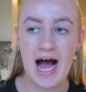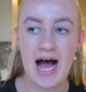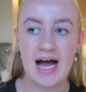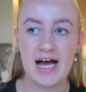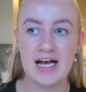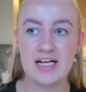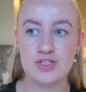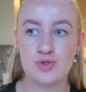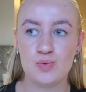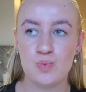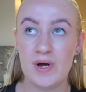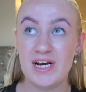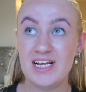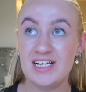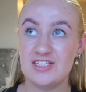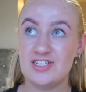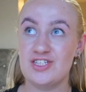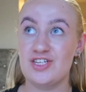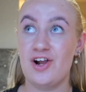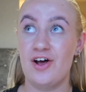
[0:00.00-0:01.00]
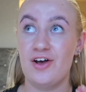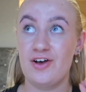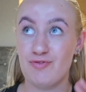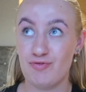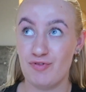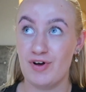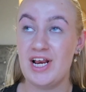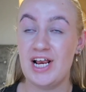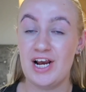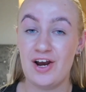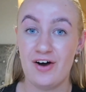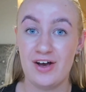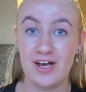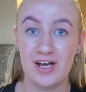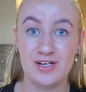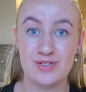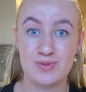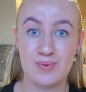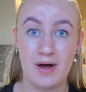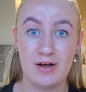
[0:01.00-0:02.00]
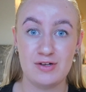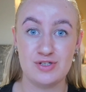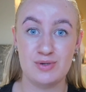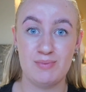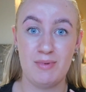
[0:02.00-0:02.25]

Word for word: and when it's like really light as well,